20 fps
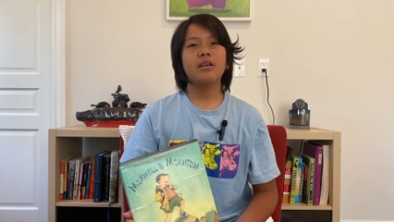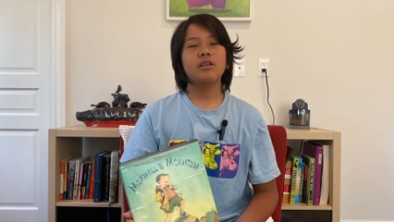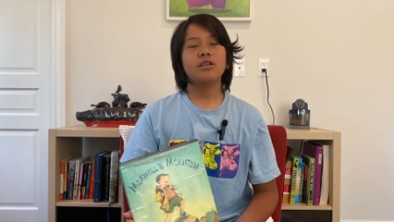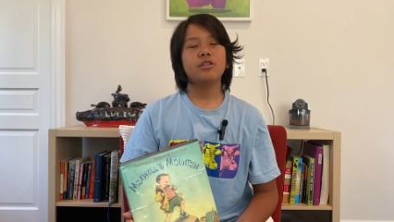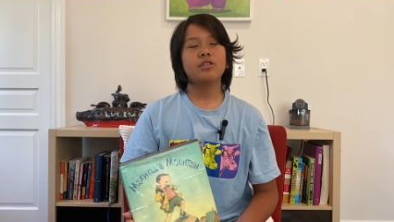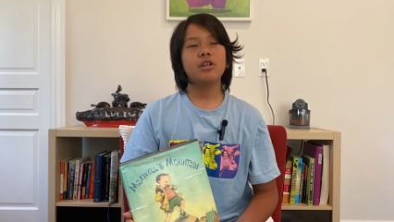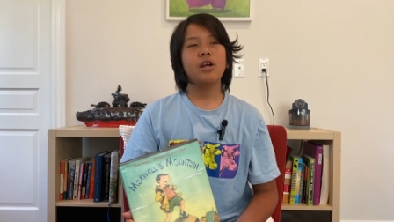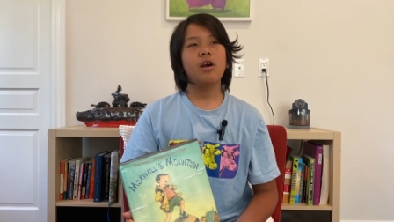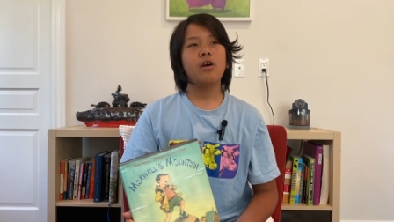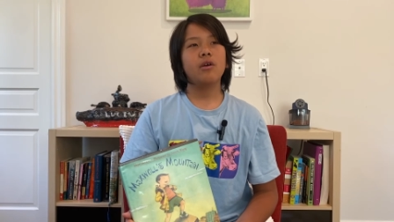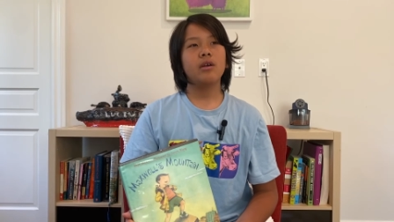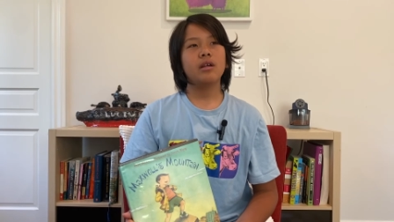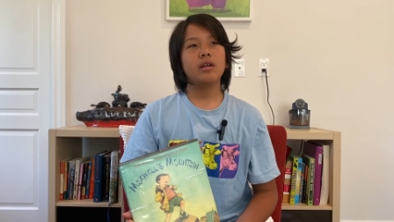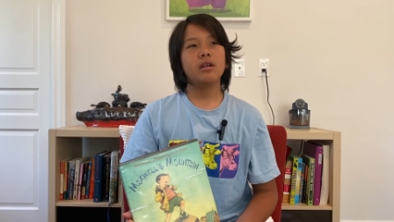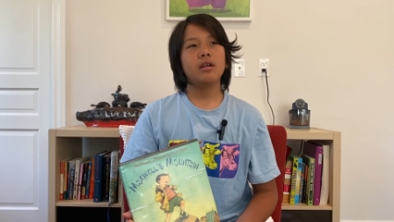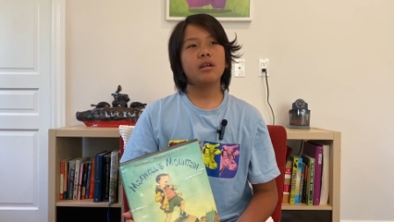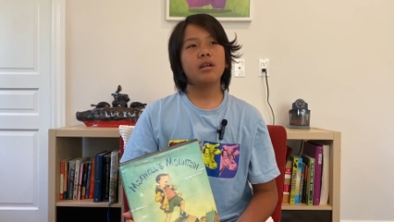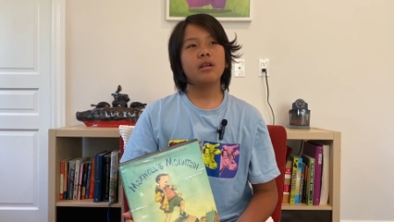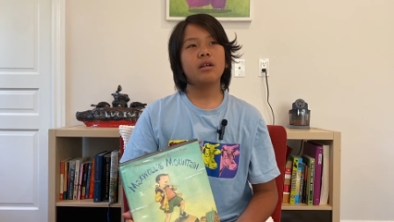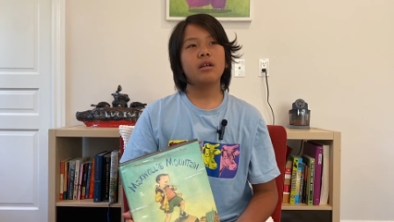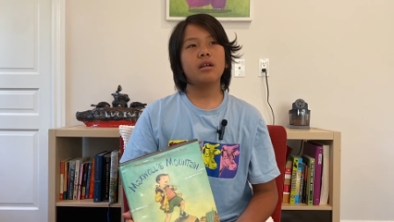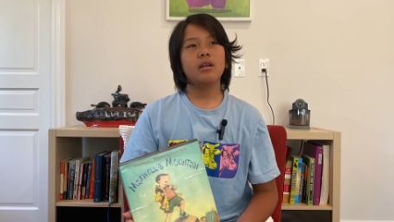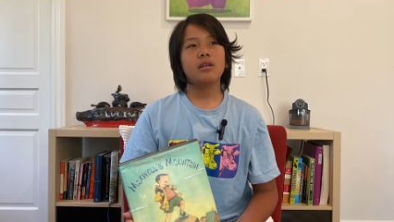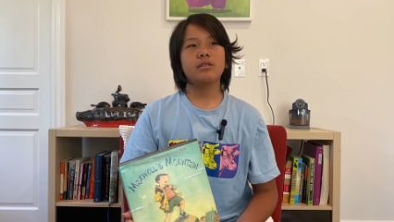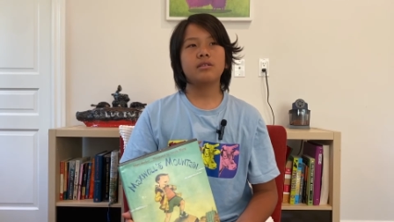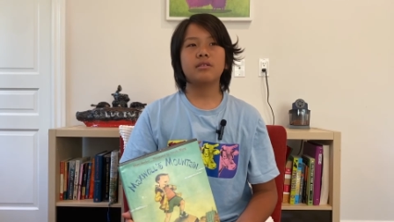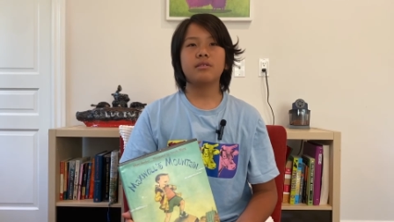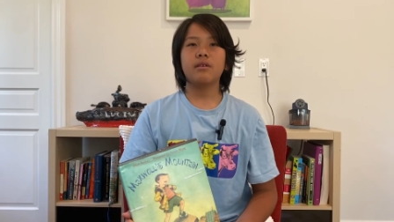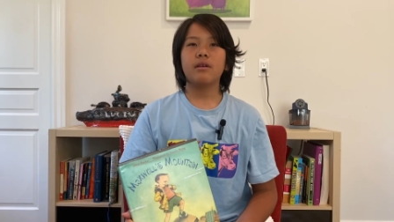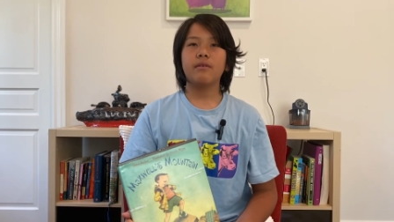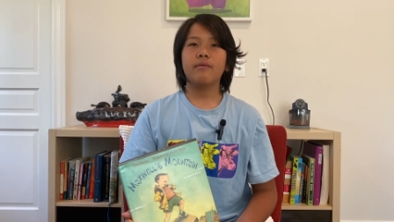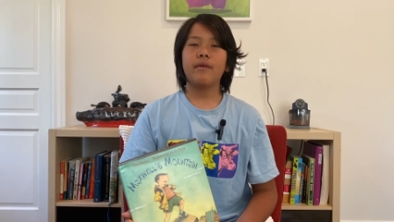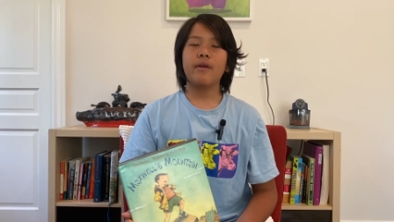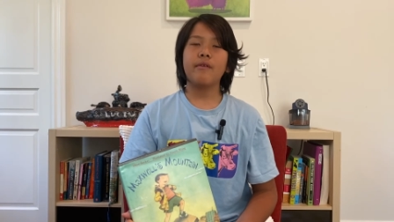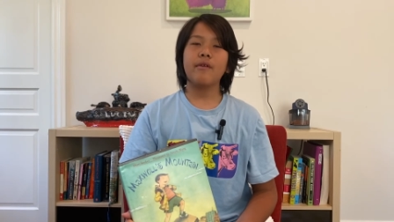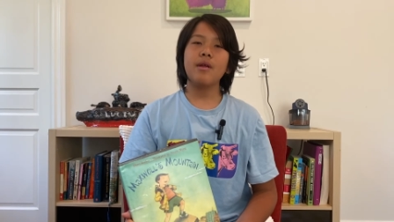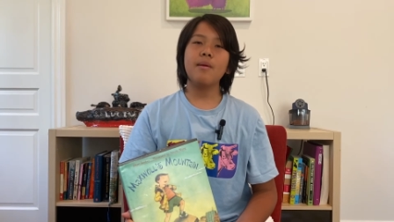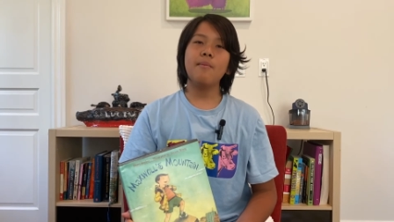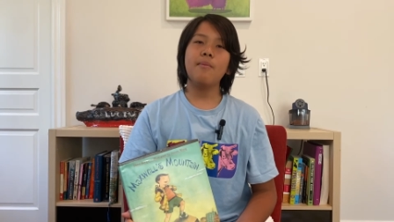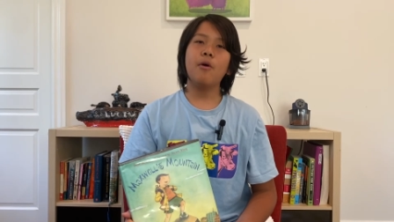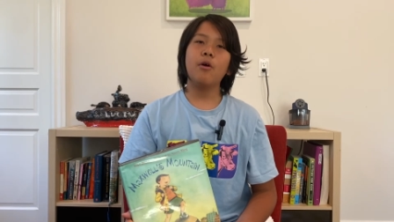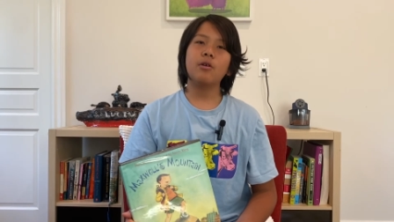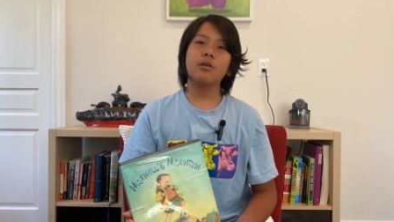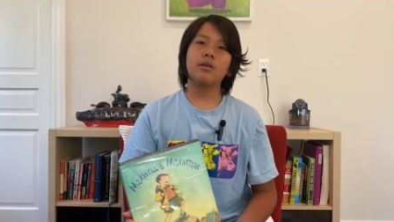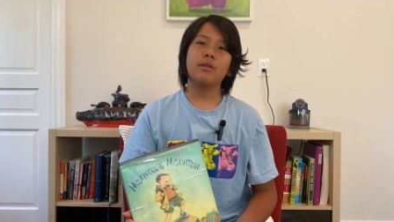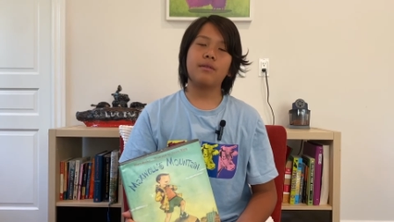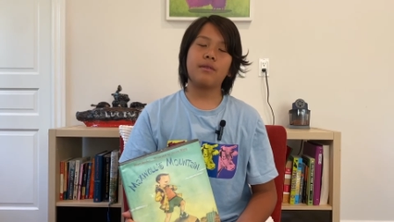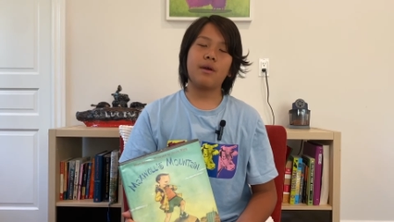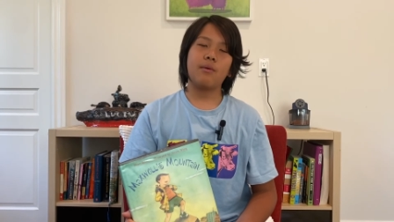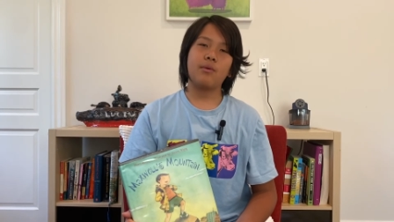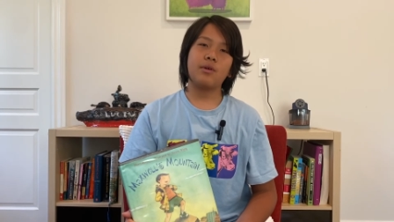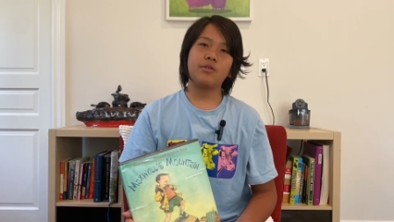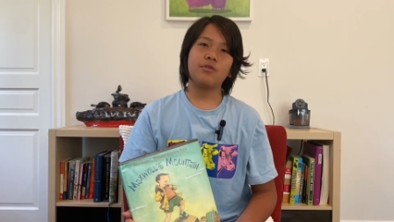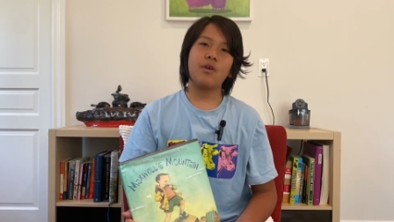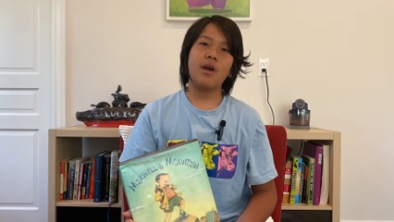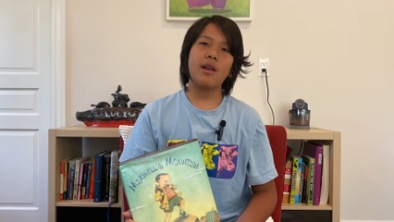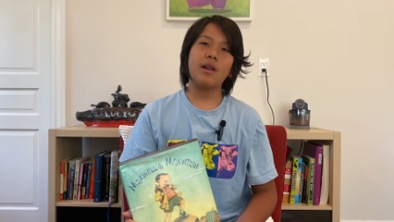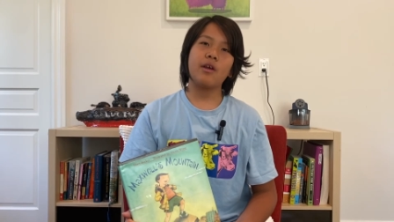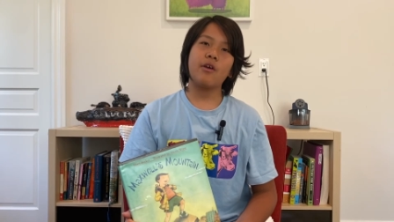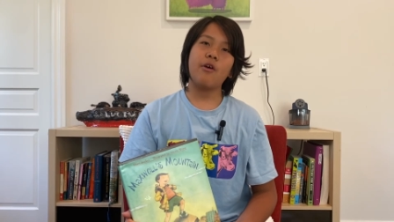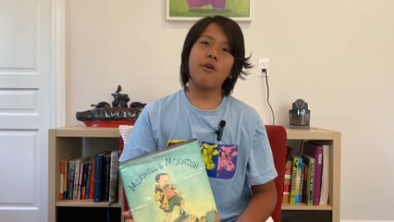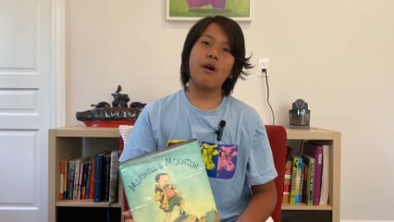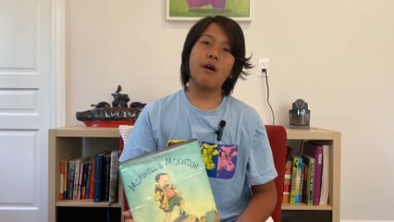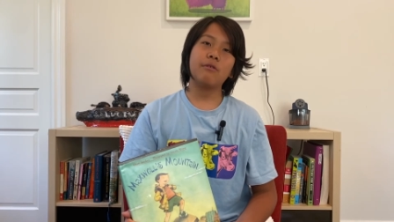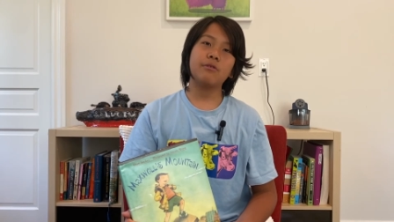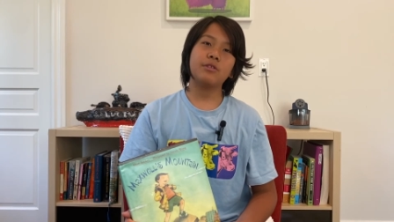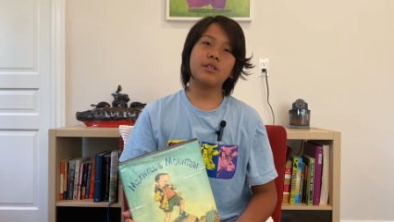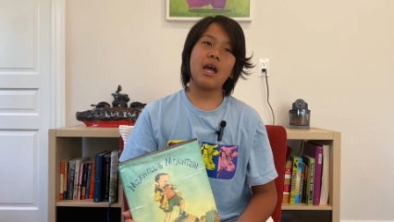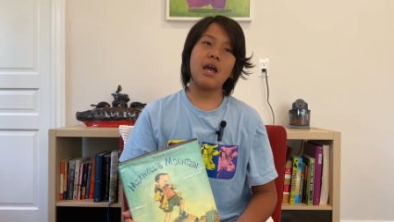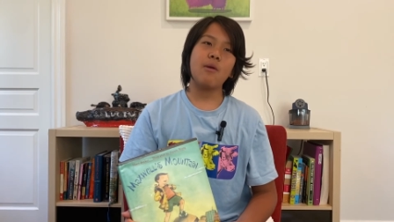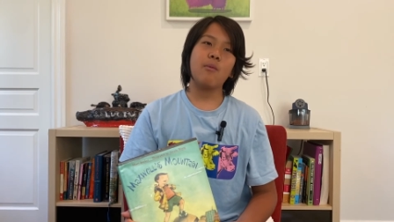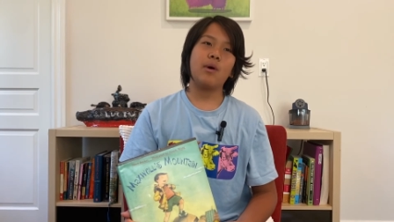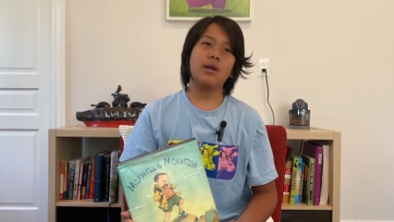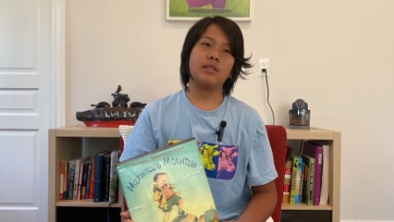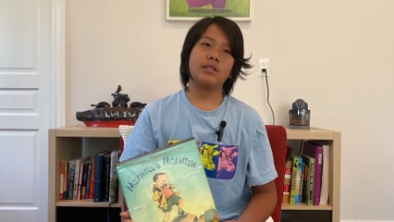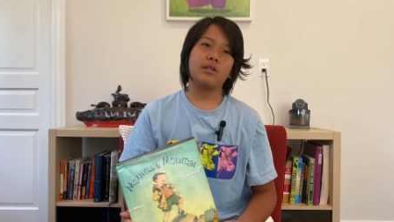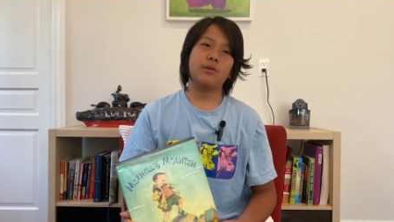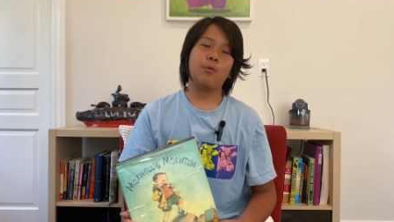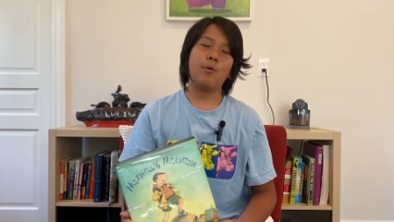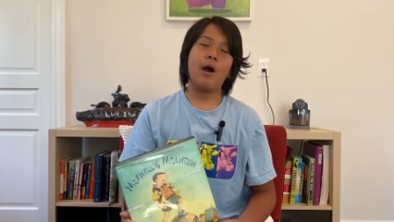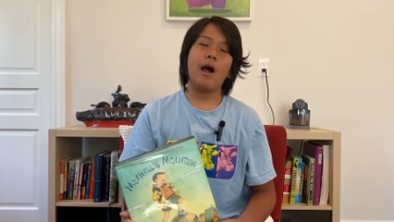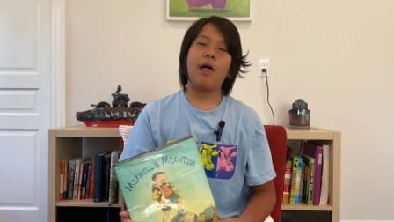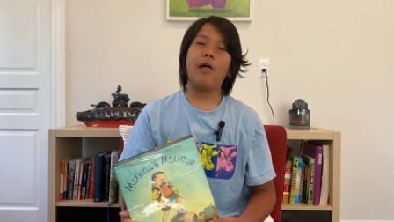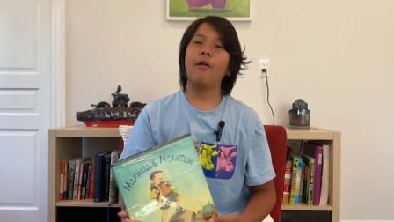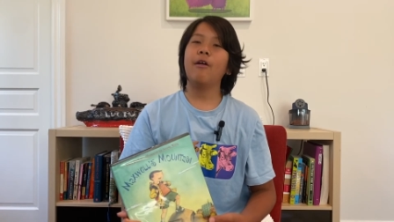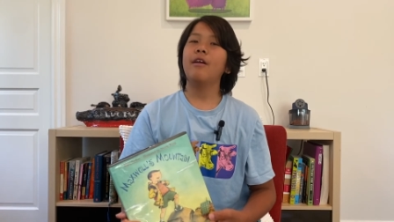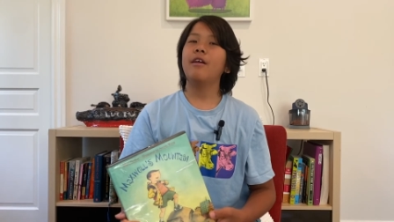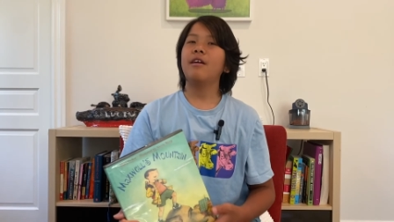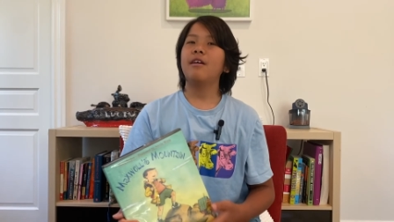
so it's very important that we try to go outside once in a while